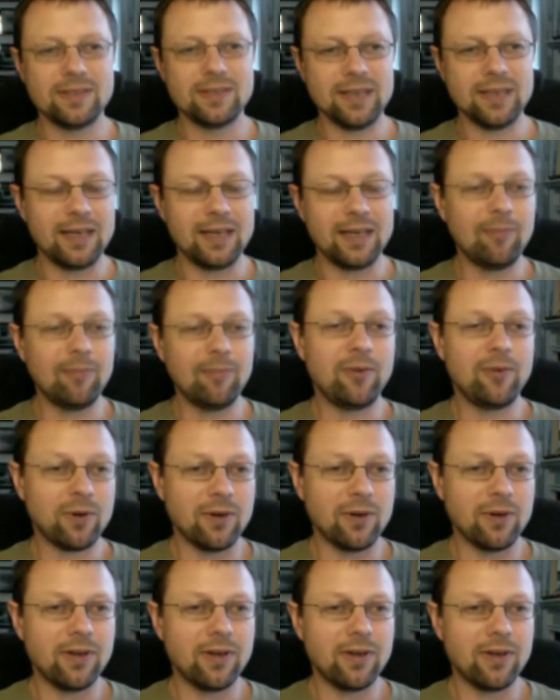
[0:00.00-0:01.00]
sign up
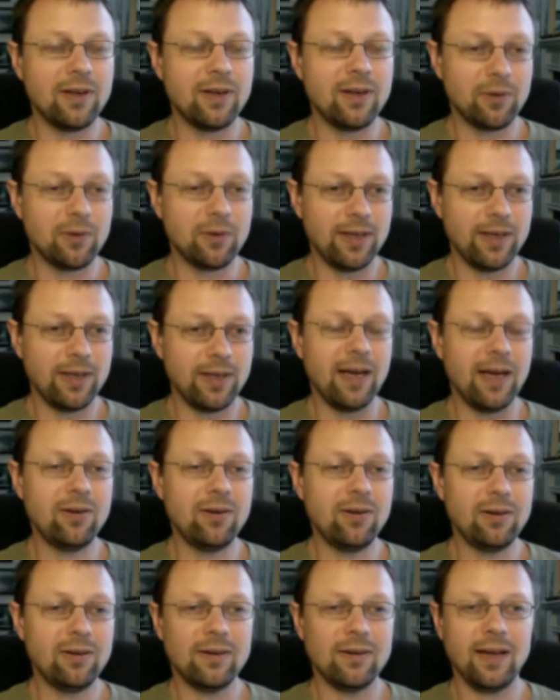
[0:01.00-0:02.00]
for right
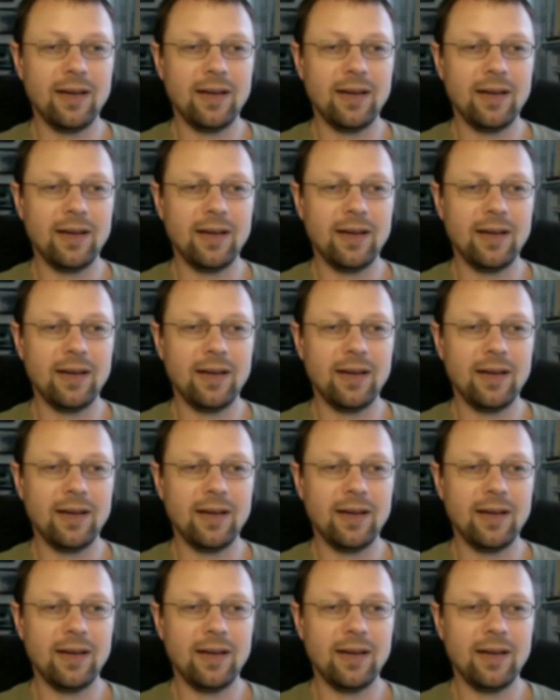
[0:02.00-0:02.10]
now.